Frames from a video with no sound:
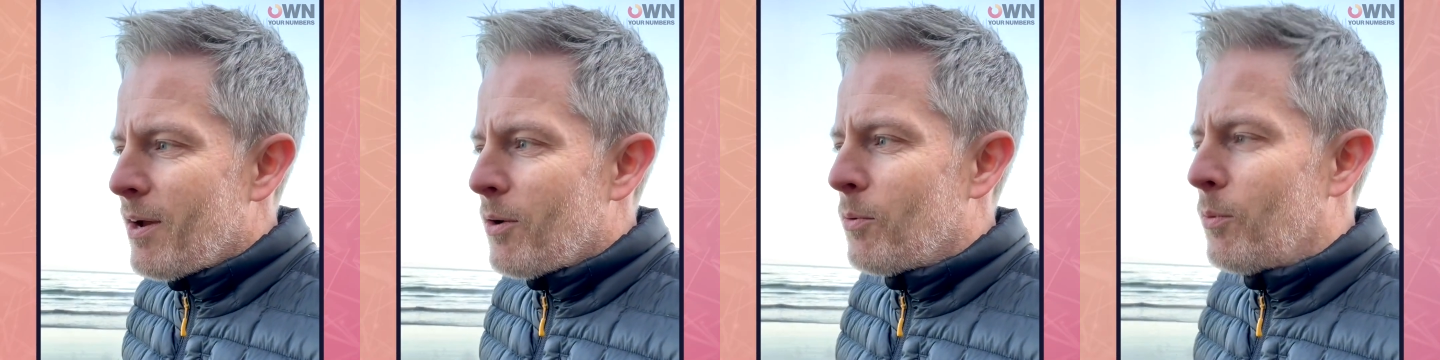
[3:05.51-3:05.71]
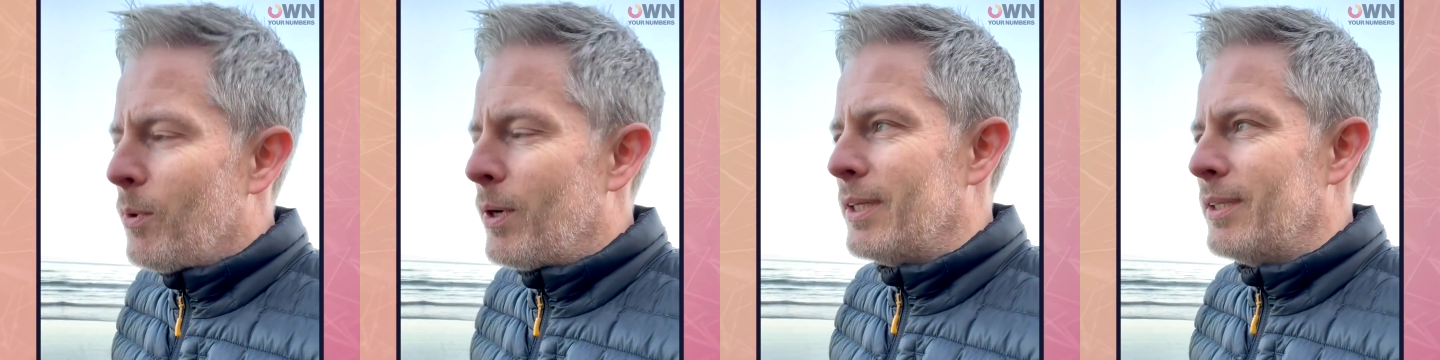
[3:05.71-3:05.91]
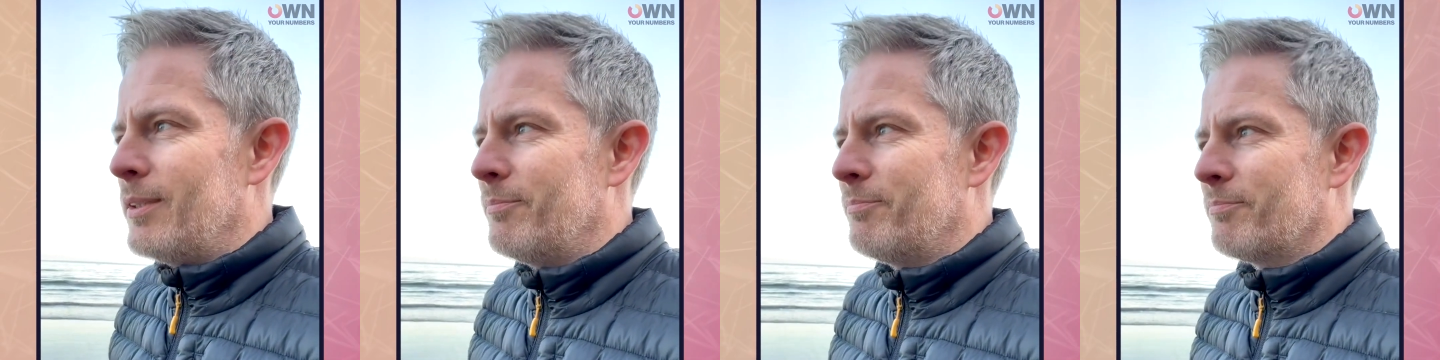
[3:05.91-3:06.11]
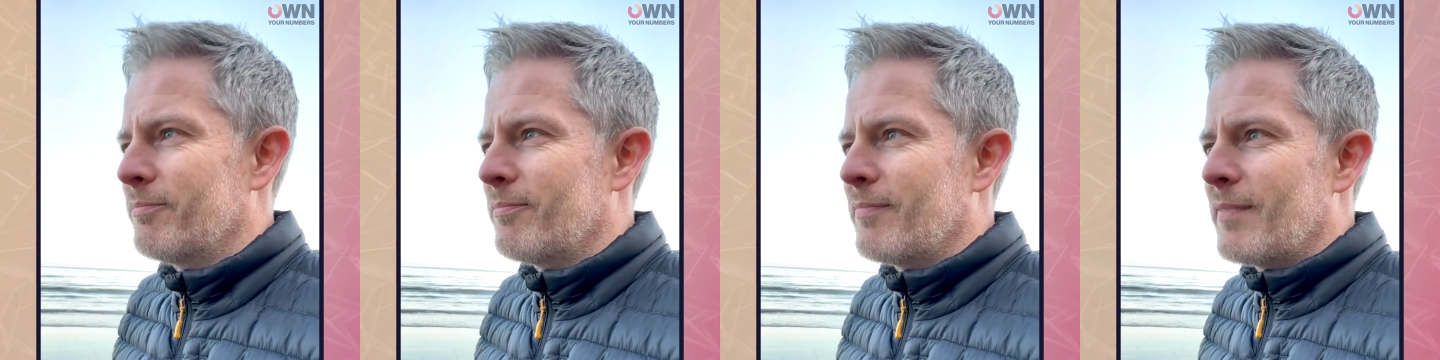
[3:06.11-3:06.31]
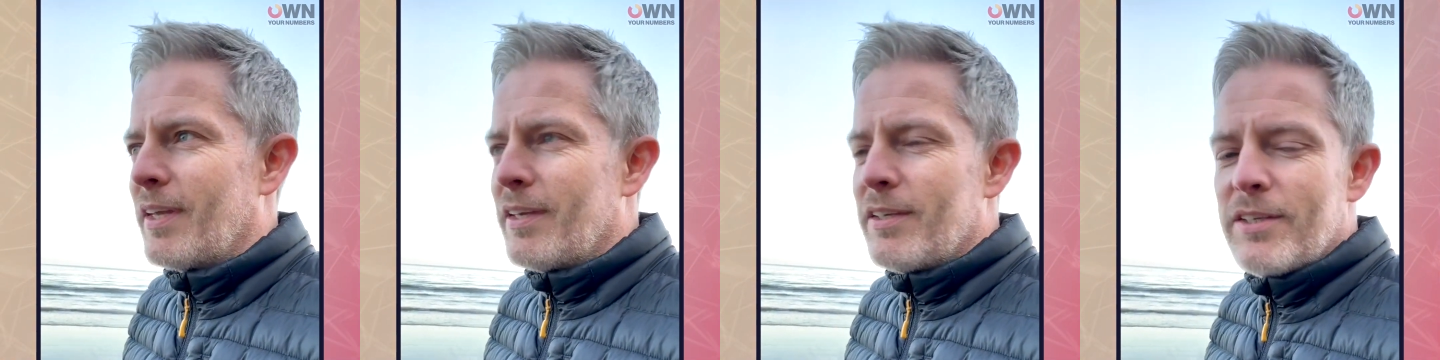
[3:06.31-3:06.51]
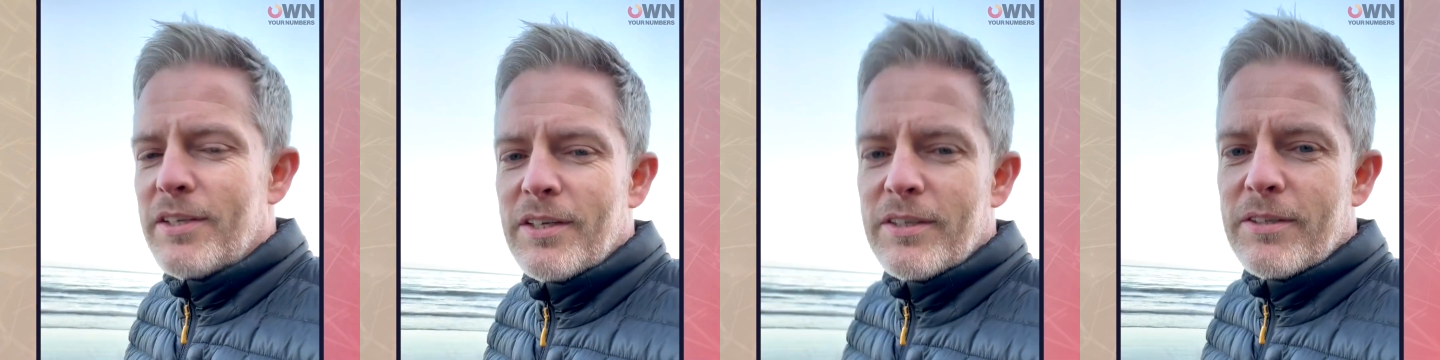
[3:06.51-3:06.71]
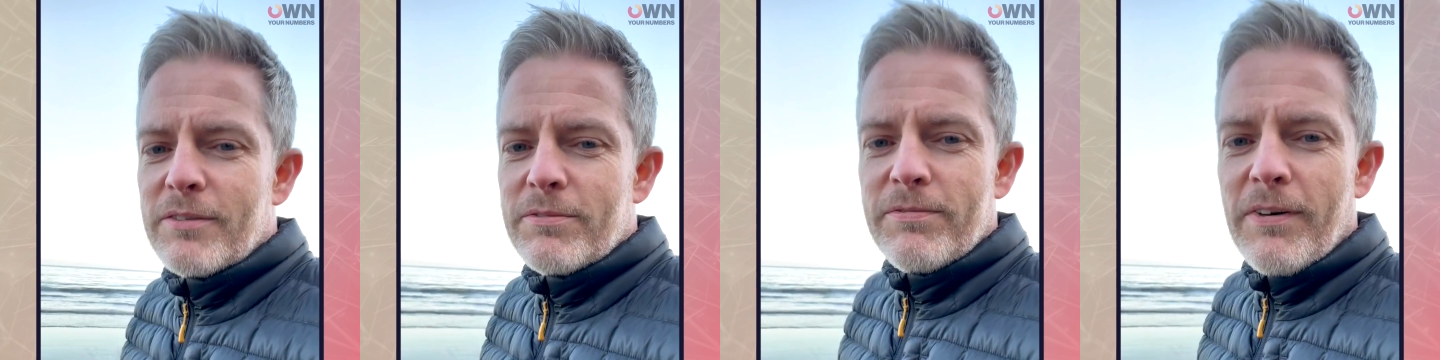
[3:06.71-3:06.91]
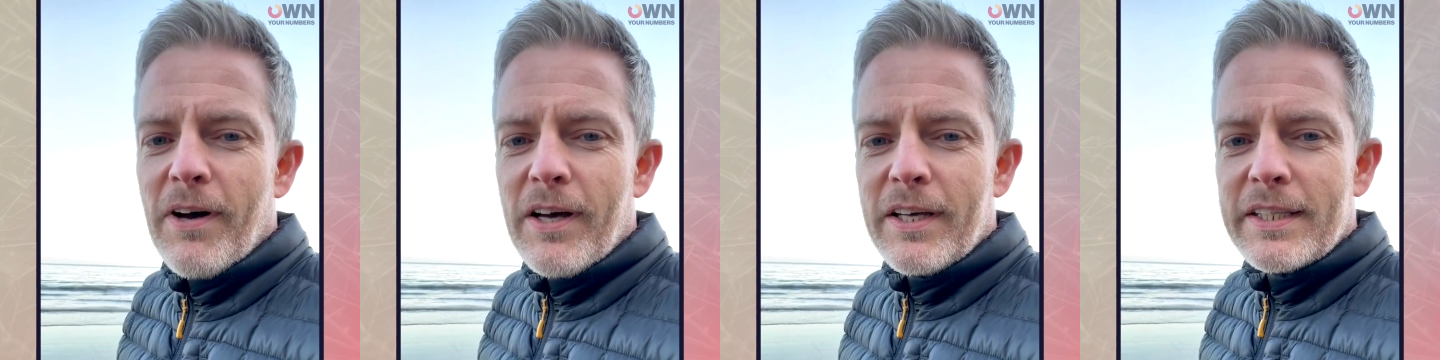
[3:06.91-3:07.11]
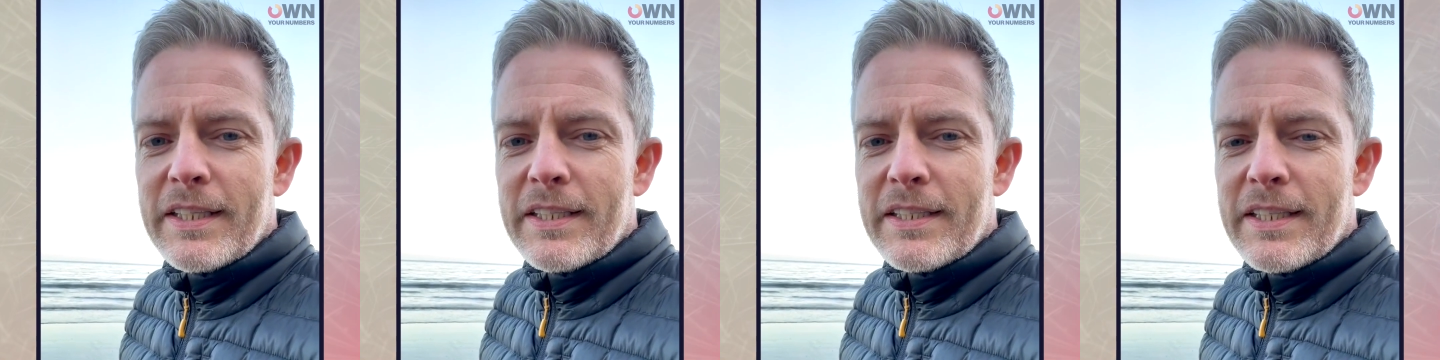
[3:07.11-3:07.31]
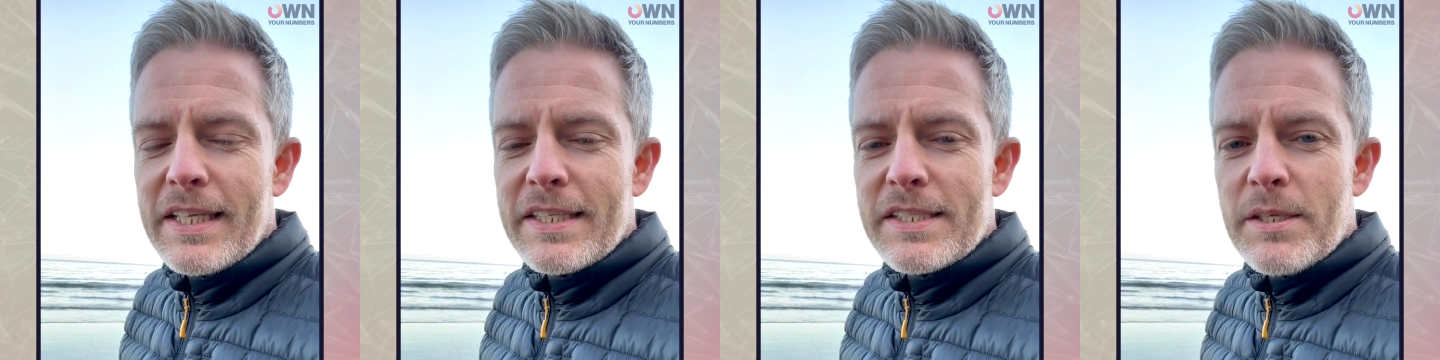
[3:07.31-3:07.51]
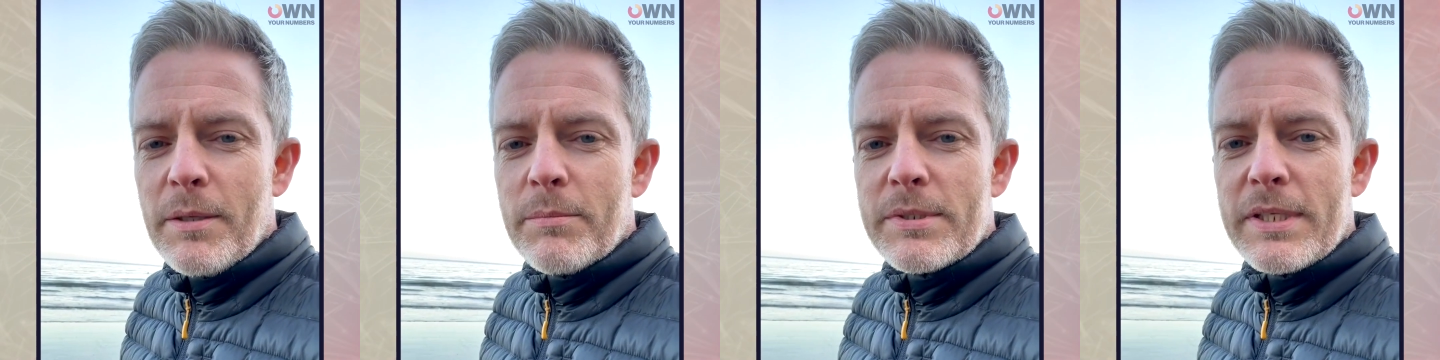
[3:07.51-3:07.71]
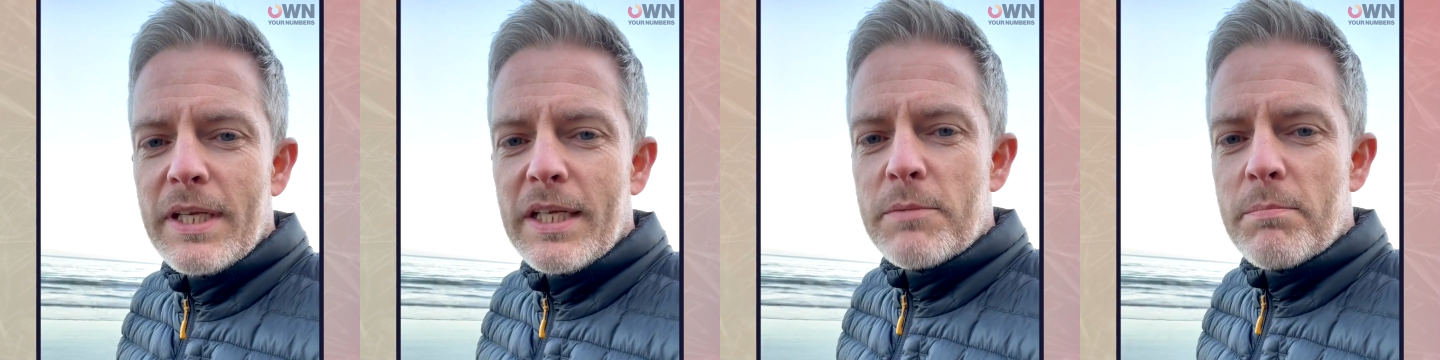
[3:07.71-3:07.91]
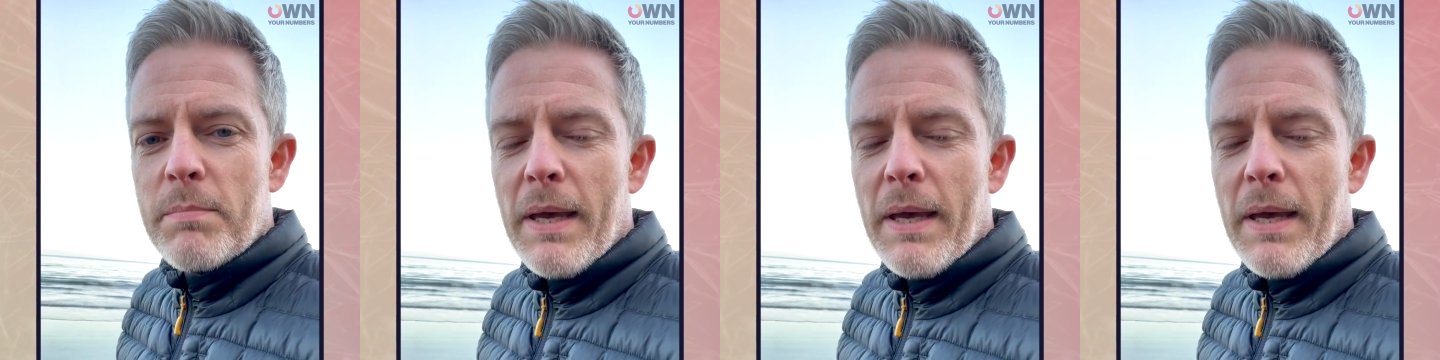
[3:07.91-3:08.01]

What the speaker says: well, you're going to find at some stage